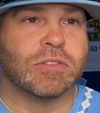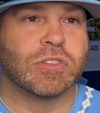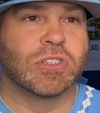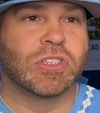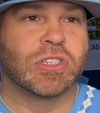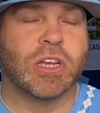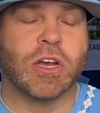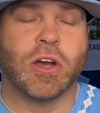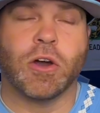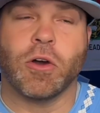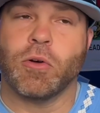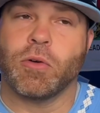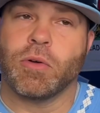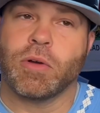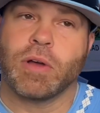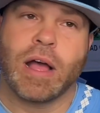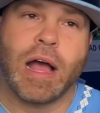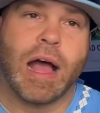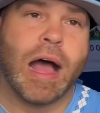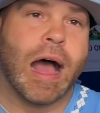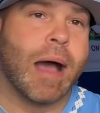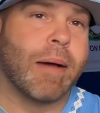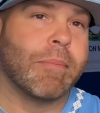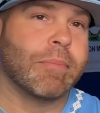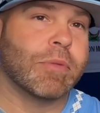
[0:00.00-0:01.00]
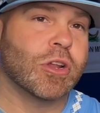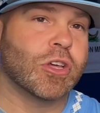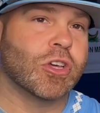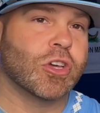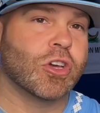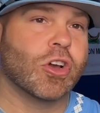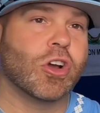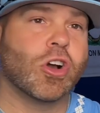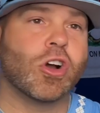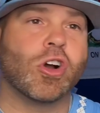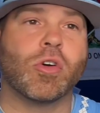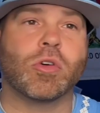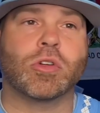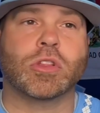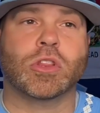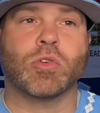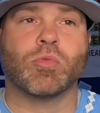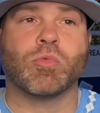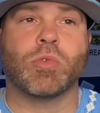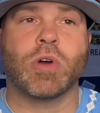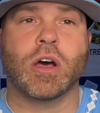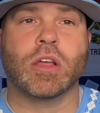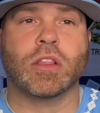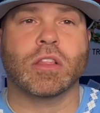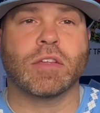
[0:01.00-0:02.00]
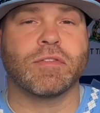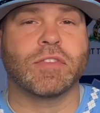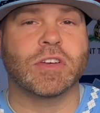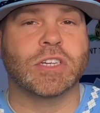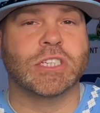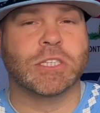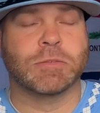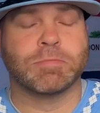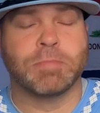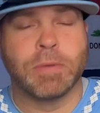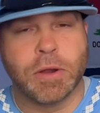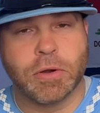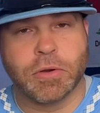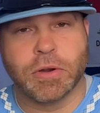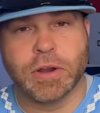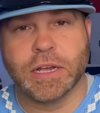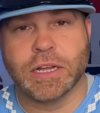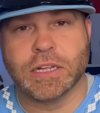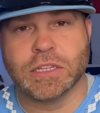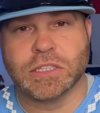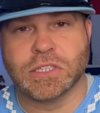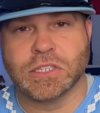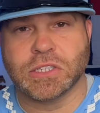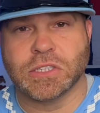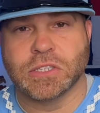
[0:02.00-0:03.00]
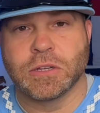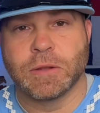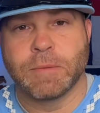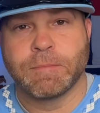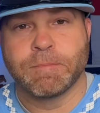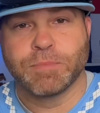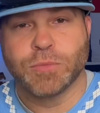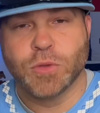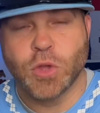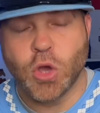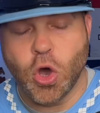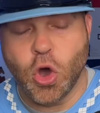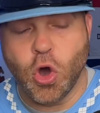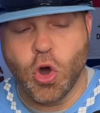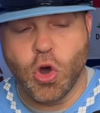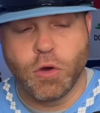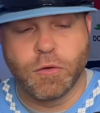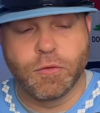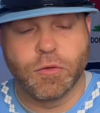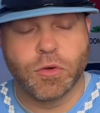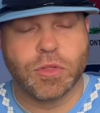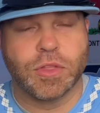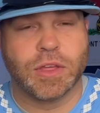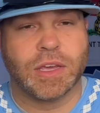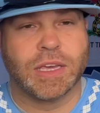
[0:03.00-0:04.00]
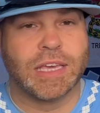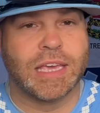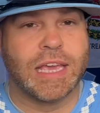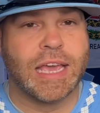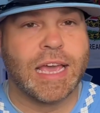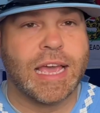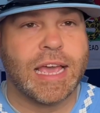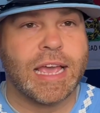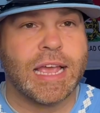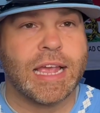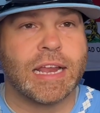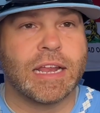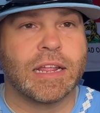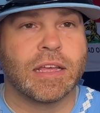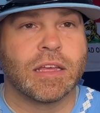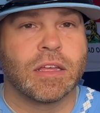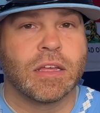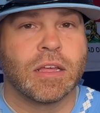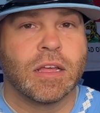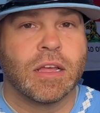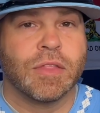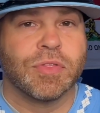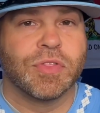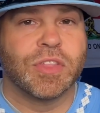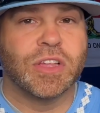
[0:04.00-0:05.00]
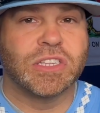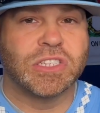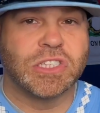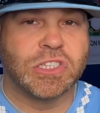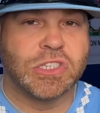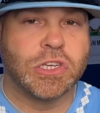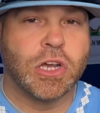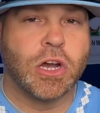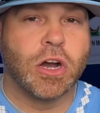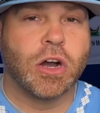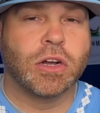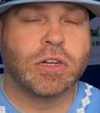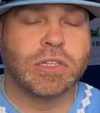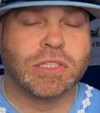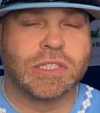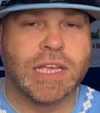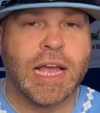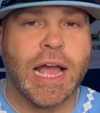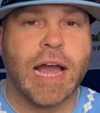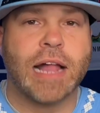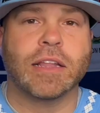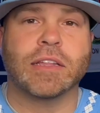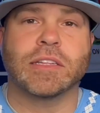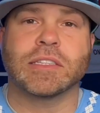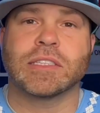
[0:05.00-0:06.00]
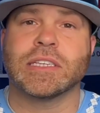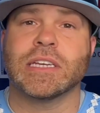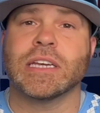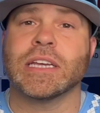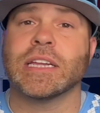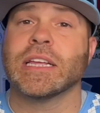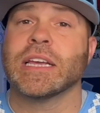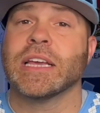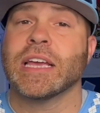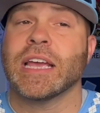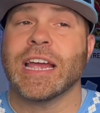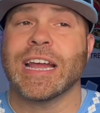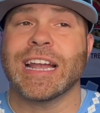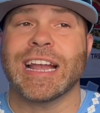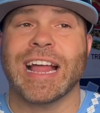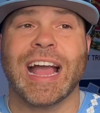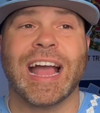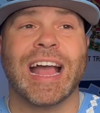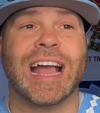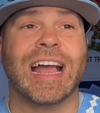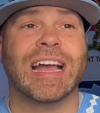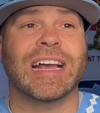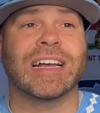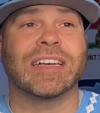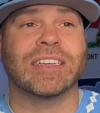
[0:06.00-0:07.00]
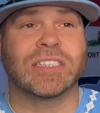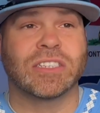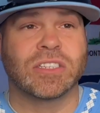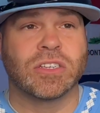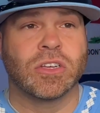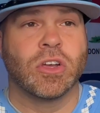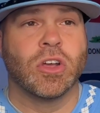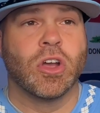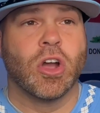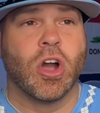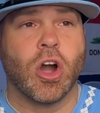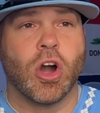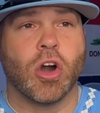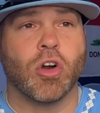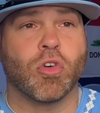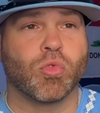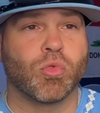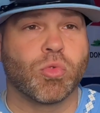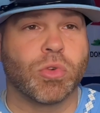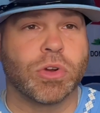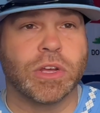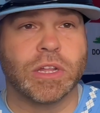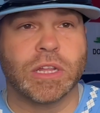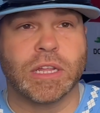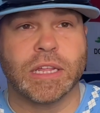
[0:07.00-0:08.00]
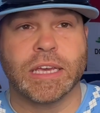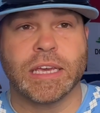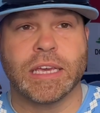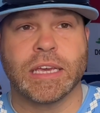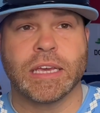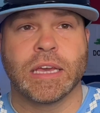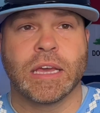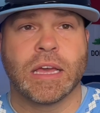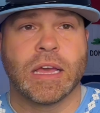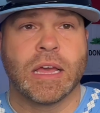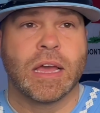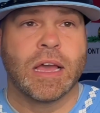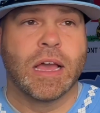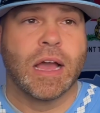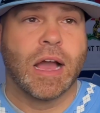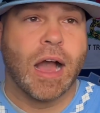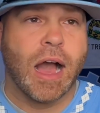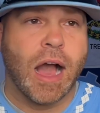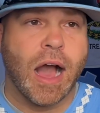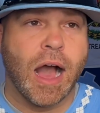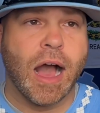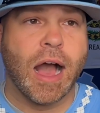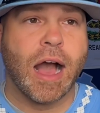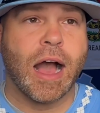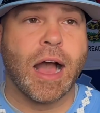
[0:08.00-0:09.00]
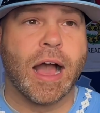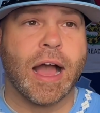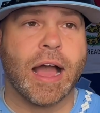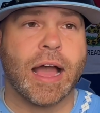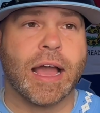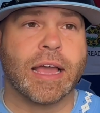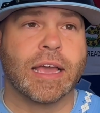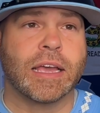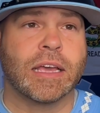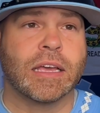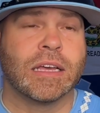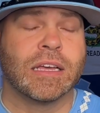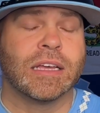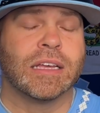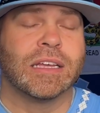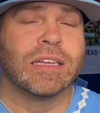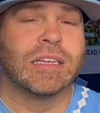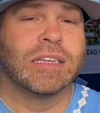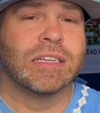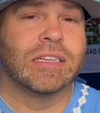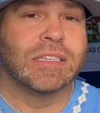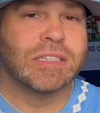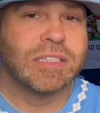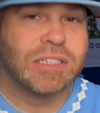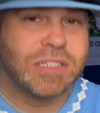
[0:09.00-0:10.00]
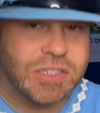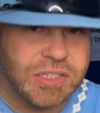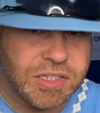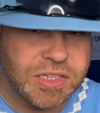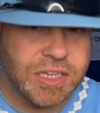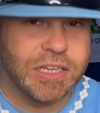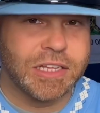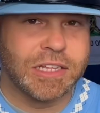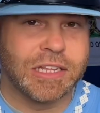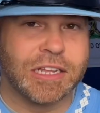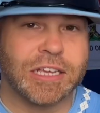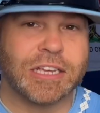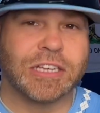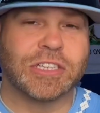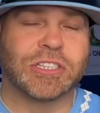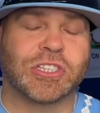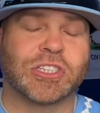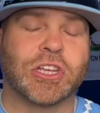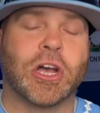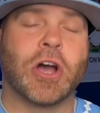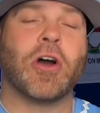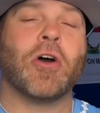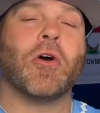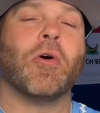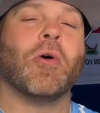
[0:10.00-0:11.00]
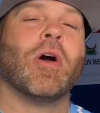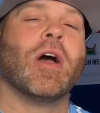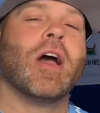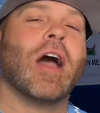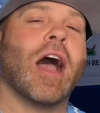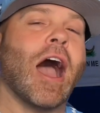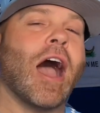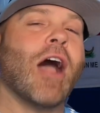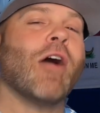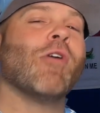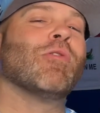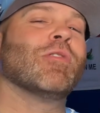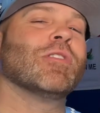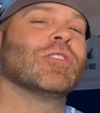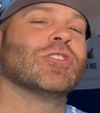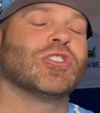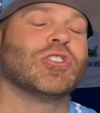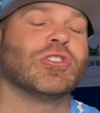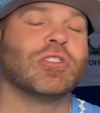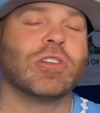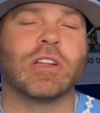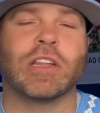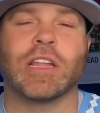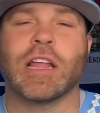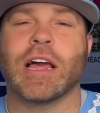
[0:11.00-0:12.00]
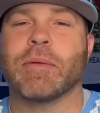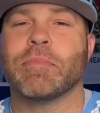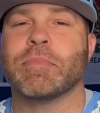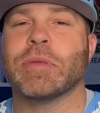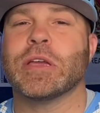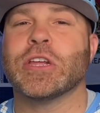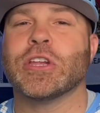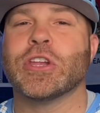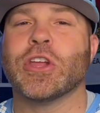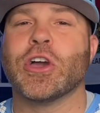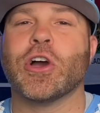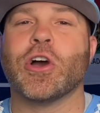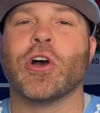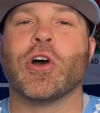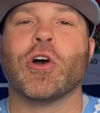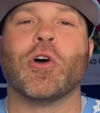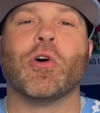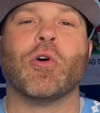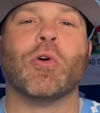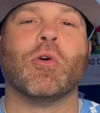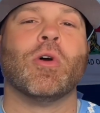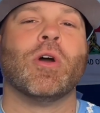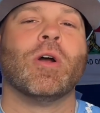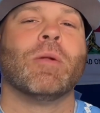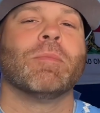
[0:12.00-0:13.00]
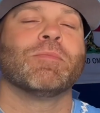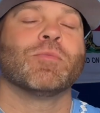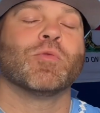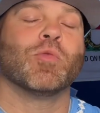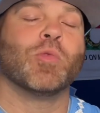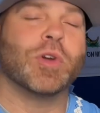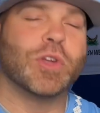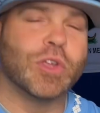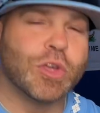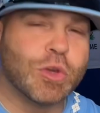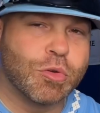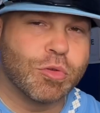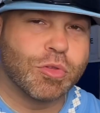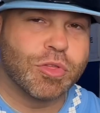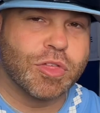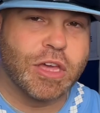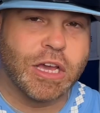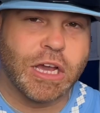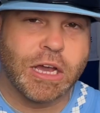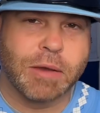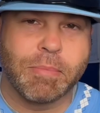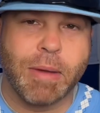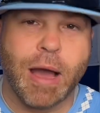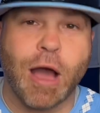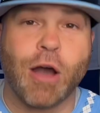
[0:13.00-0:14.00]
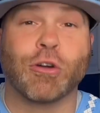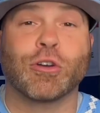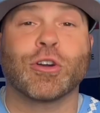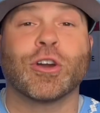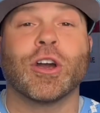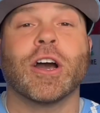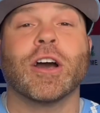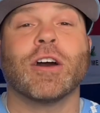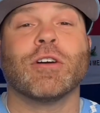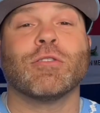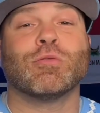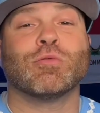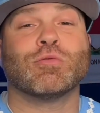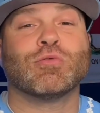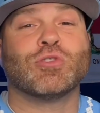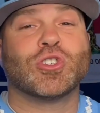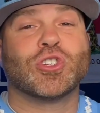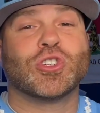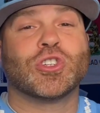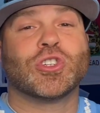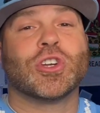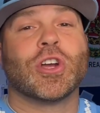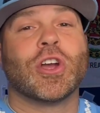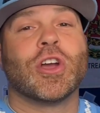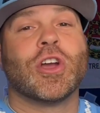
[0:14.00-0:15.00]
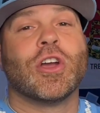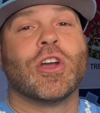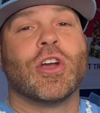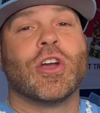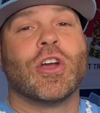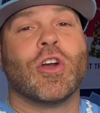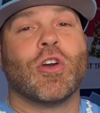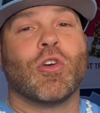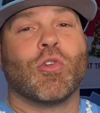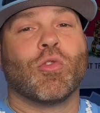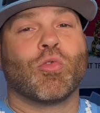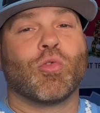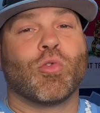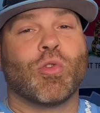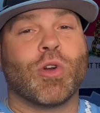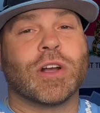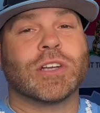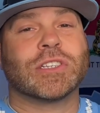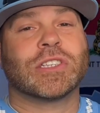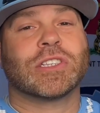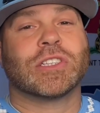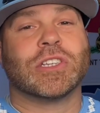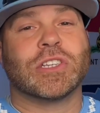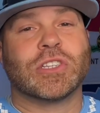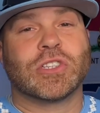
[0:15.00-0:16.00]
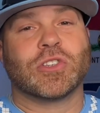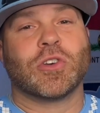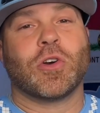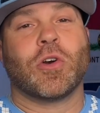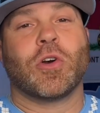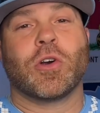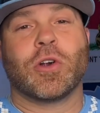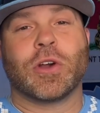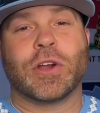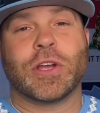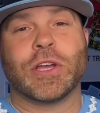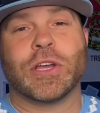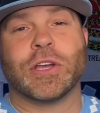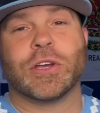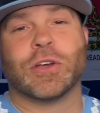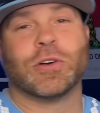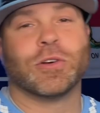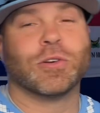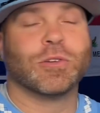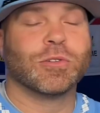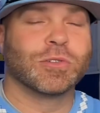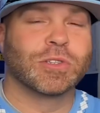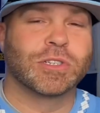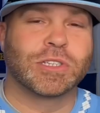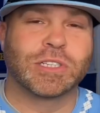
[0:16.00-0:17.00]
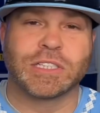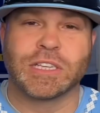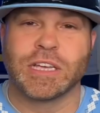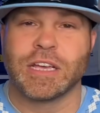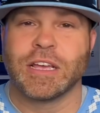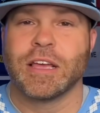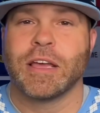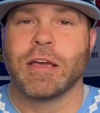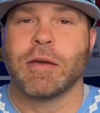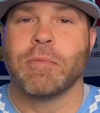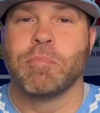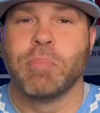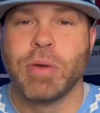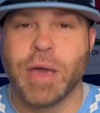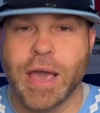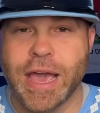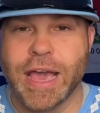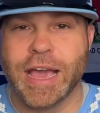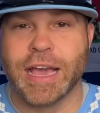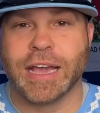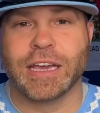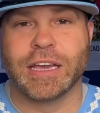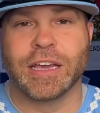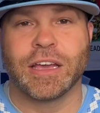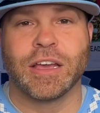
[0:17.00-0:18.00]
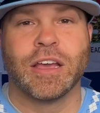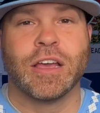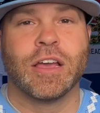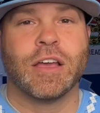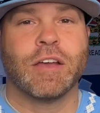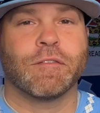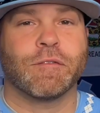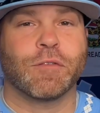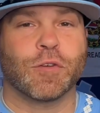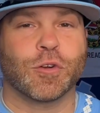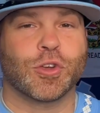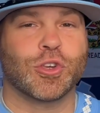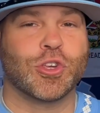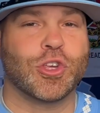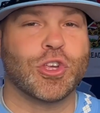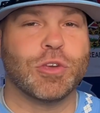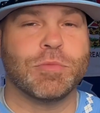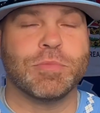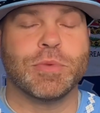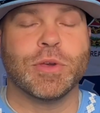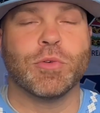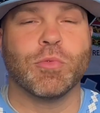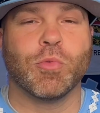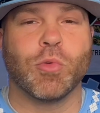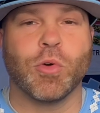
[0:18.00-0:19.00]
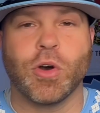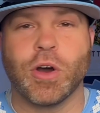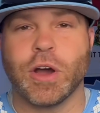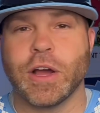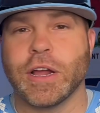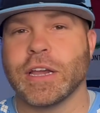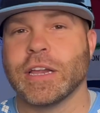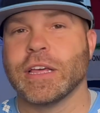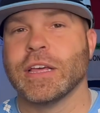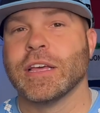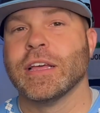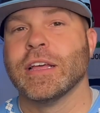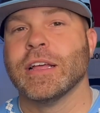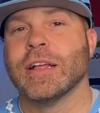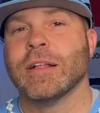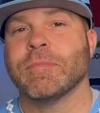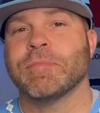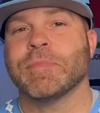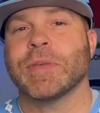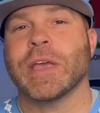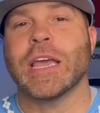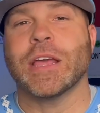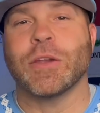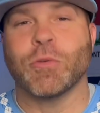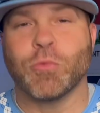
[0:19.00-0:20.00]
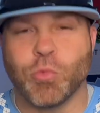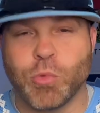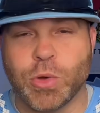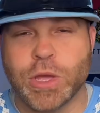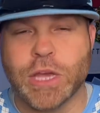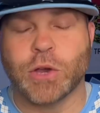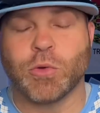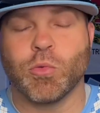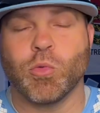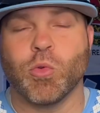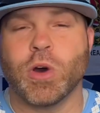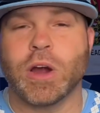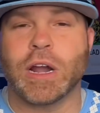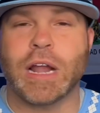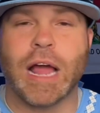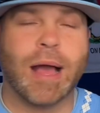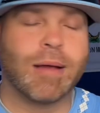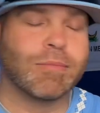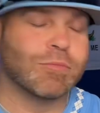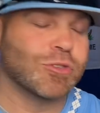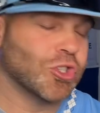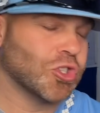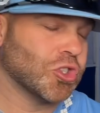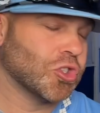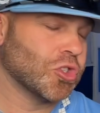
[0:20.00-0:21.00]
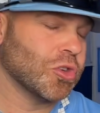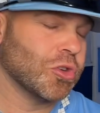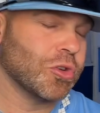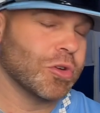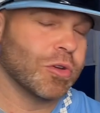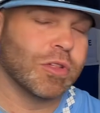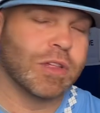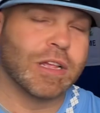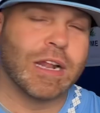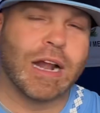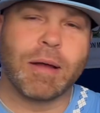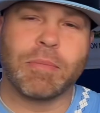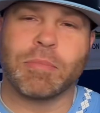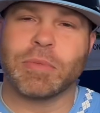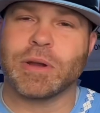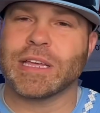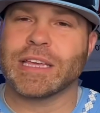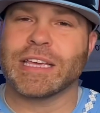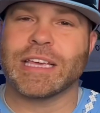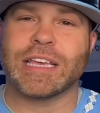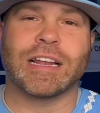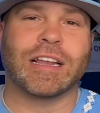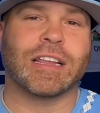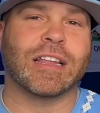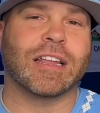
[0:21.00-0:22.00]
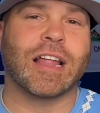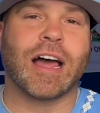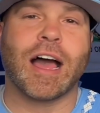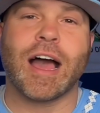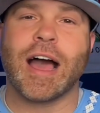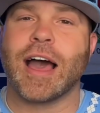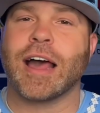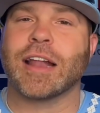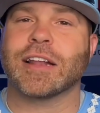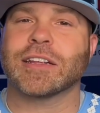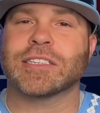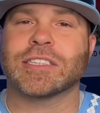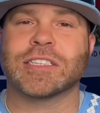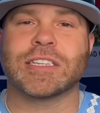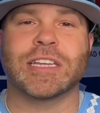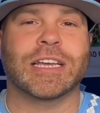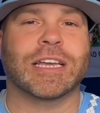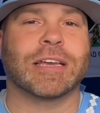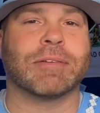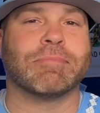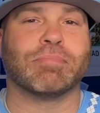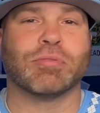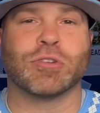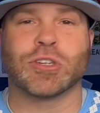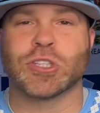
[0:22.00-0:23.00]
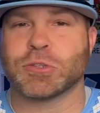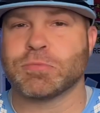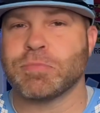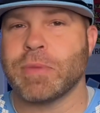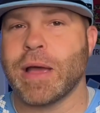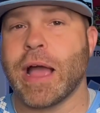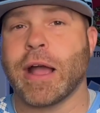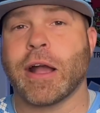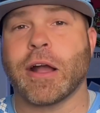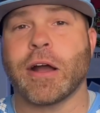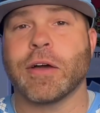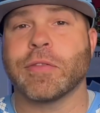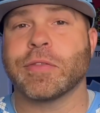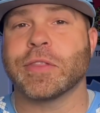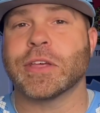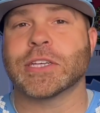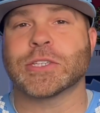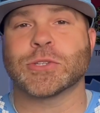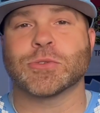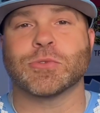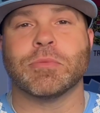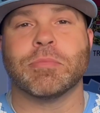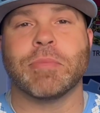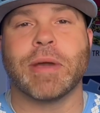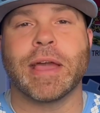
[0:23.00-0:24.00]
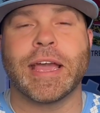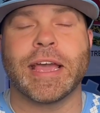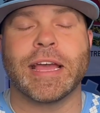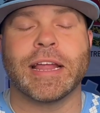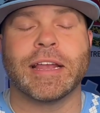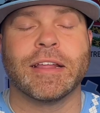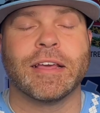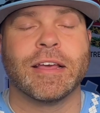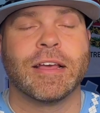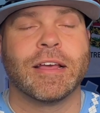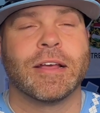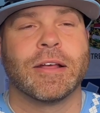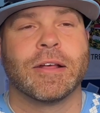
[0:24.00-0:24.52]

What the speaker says: So I'm going to go with the wealth of experience over the kid that's young, talented, and has a really high ceiling. So I want you to let me know what you think about Coach Russ the Tar Heels pick for QB1 in week 1. I'm sure that I'm going to get a lot of stinking pushback on this one, man.